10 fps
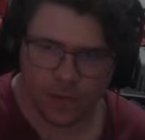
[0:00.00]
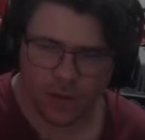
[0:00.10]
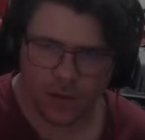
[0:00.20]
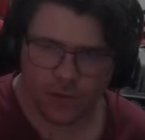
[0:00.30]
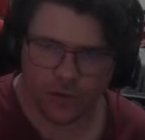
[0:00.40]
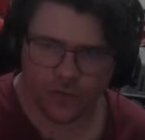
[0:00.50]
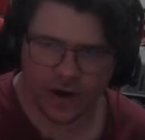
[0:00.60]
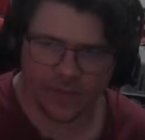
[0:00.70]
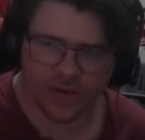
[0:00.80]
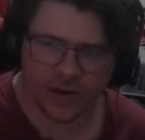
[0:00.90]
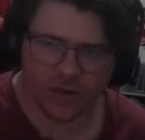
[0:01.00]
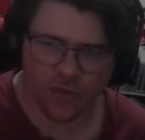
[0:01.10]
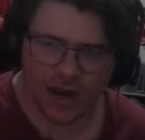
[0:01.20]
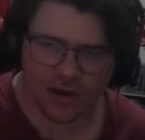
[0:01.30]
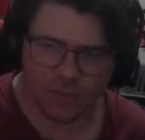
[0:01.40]
So Frampton in the
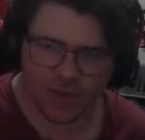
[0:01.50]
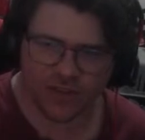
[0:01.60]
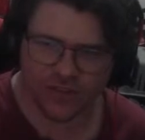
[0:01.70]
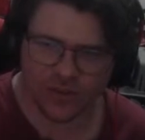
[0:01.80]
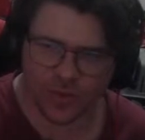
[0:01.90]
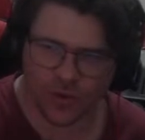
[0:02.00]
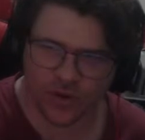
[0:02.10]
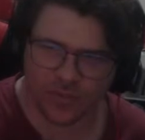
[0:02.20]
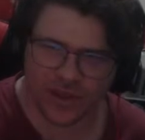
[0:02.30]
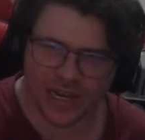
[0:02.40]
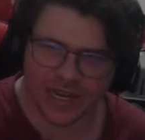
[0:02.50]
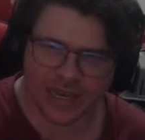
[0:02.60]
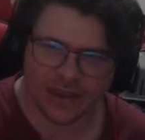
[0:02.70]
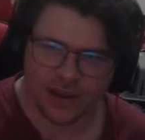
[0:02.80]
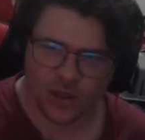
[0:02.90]
ruck. Misses the ball
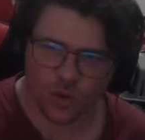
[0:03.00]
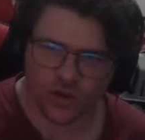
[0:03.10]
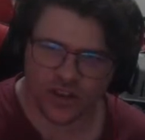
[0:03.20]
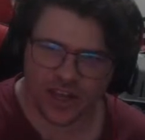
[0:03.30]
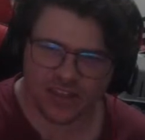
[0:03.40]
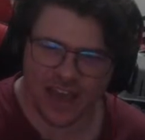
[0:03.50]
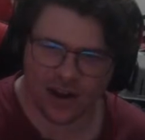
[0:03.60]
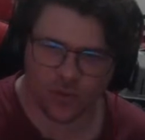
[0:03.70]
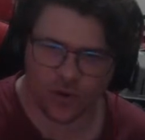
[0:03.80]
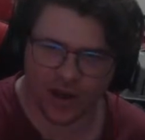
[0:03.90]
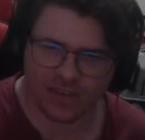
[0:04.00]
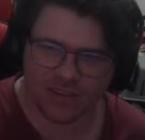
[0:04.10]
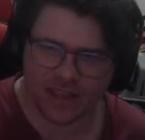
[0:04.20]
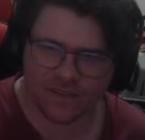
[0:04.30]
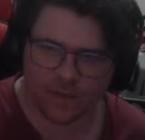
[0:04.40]
completely. Dawson gets tackled nicely
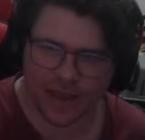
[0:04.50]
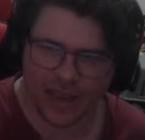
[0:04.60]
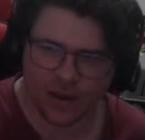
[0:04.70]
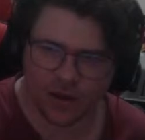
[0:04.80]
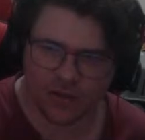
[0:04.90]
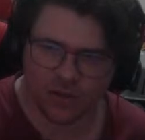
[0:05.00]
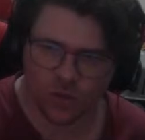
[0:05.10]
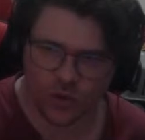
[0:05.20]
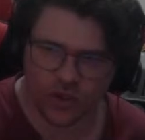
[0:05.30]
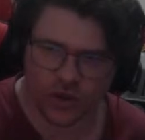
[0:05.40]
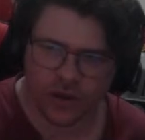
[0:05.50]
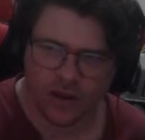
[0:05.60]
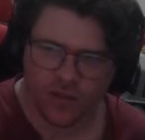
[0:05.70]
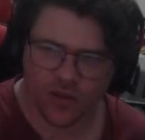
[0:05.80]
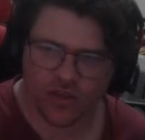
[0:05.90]
there from Dacos. And Dawson
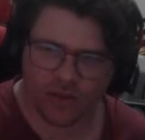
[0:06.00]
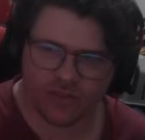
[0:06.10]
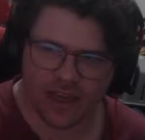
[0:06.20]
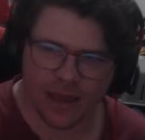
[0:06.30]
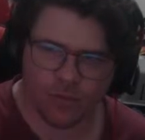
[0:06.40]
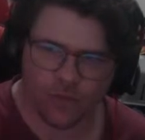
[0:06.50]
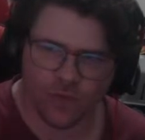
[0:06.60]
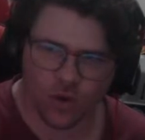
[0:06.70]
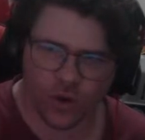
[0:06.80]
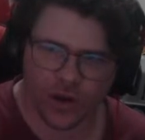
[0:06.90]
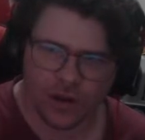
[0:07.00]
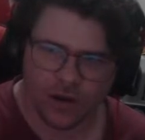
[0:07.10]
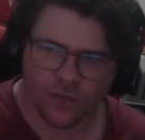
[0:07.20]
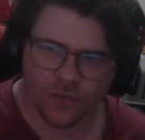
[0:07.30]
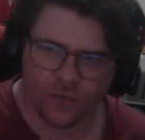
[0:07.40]
just thumps the handball forward.
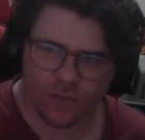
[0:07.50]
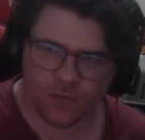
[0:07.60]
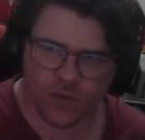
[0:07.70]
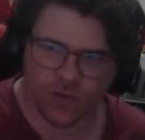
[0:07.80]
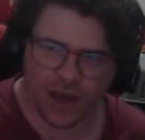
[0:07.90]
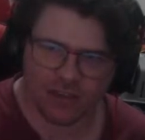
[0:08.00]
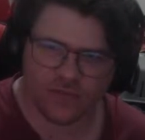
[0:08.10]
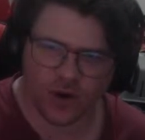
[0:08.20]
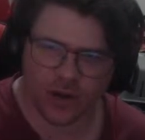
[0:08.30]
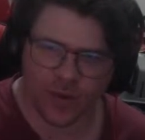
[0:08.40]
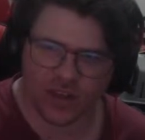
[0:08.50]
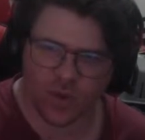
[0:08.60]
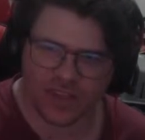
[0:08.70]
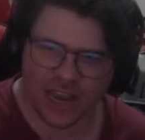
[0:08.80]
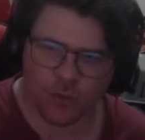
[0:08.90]
Darcy Fogarty breaks
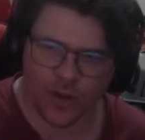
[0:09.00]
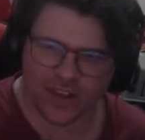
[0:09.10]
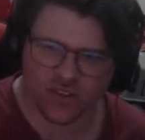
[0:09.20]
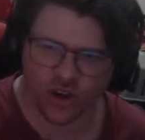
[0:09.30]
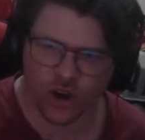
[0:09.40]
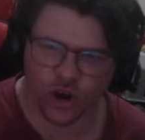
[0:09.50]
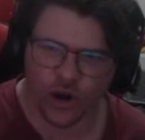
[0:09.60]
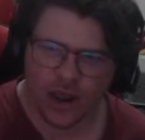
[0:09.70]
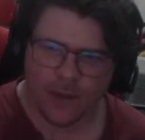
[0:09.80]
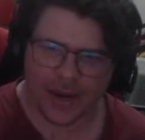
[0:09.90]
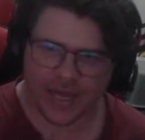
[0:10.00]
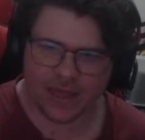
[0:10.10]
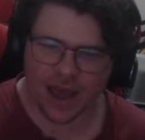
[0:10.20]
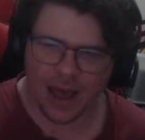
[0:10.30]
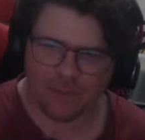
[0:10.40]
one tackle. Breaks two. But he
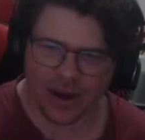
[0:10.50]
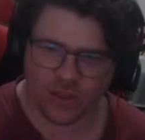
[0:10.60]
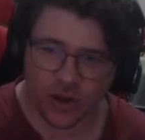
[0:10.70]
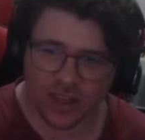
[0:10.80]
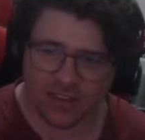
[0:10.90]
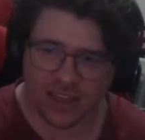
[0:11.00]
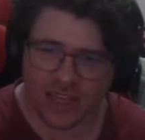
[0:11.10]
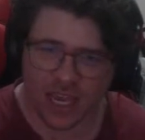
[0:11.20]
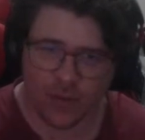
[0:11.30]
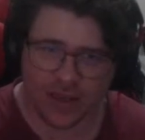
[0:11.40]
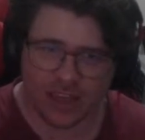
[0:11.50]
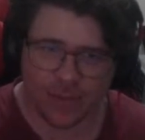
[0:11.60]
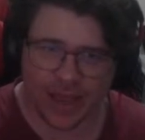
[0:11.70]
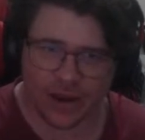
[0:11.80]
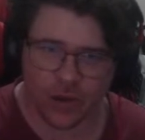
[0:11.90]
can't break. Oh, he does get the kick away
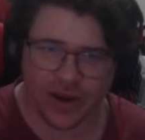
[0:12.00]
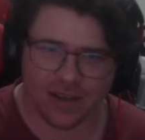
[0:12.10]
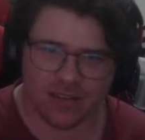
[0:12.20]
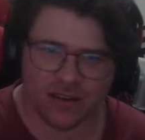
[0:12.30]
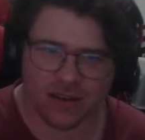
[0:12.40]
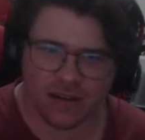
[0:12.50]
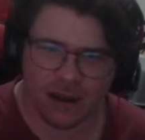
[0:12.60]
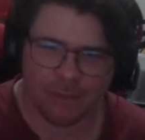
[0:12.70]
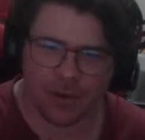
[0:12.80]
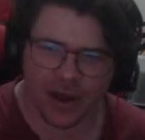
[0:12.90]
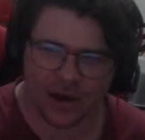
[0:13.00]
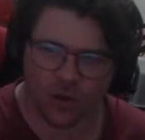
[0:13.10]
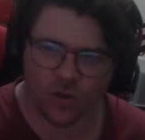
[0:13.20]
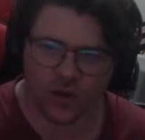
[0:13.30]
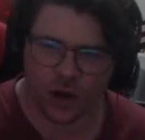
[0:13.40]
somehow. No, he doesn't. Umpire
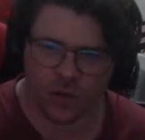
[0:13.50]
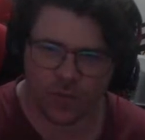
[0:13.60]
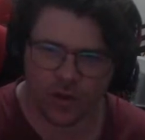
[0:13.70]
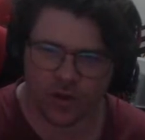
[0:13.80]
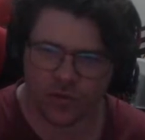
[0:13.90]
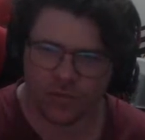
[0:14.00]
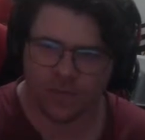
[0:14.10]
calls it holding the ball.